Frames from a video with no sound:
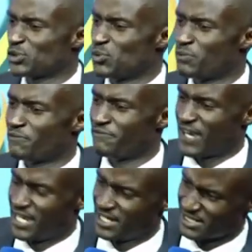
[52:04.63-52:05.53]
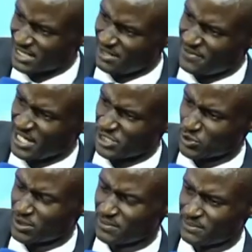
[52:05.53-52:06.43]
to find
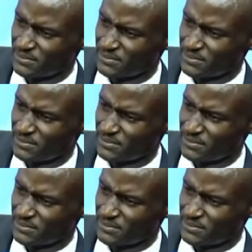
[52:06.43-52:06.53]
salvation,